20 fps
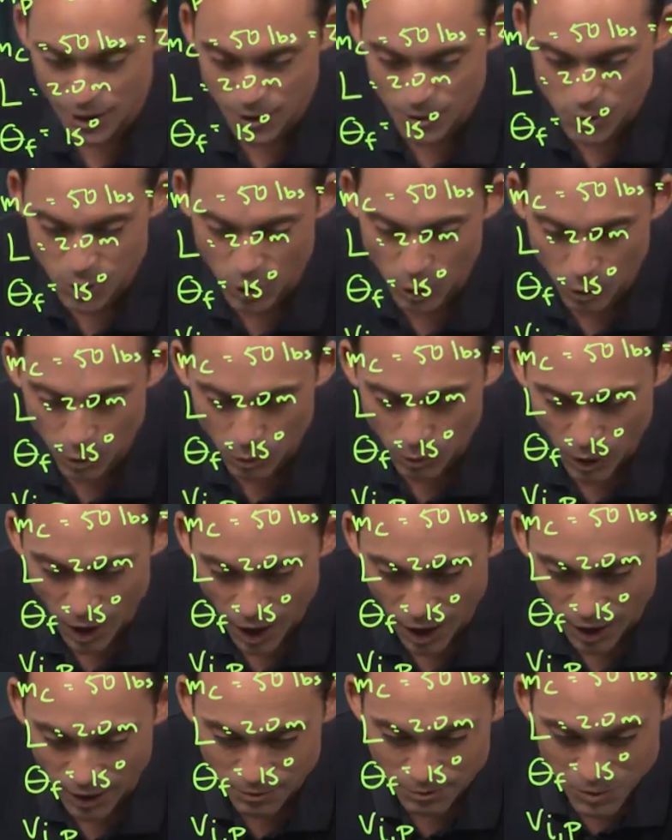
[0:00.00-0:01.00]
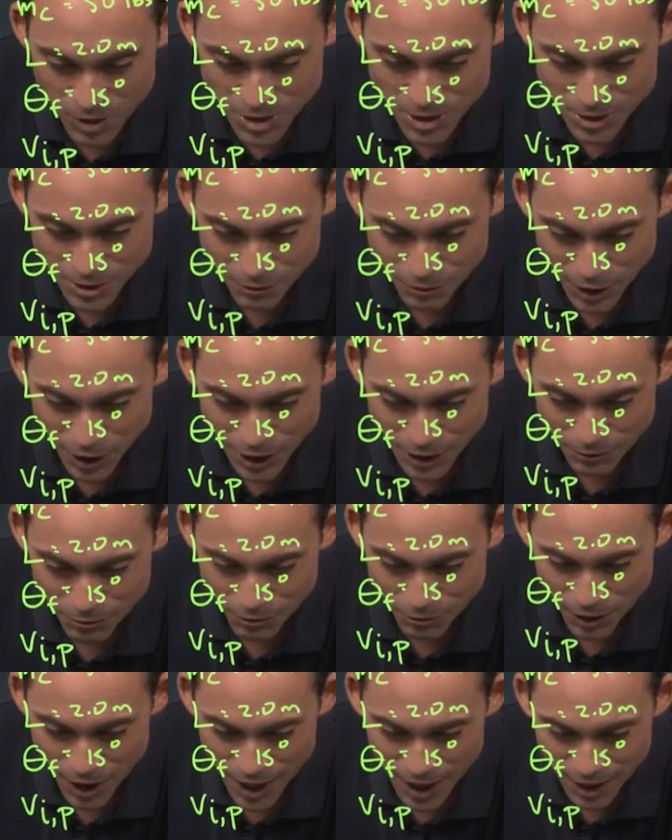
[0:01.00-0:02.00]
So this is a very
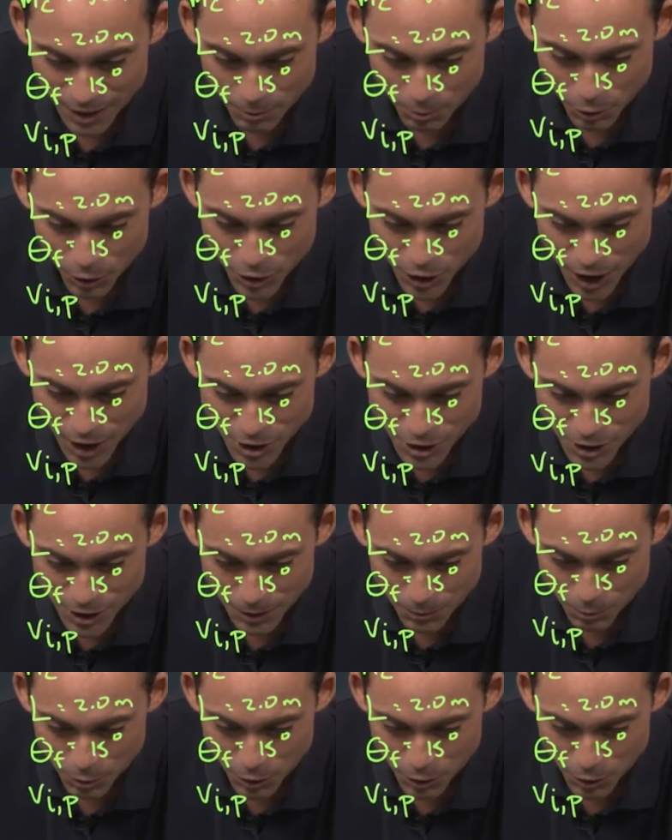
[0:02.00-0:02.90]
vague prediction,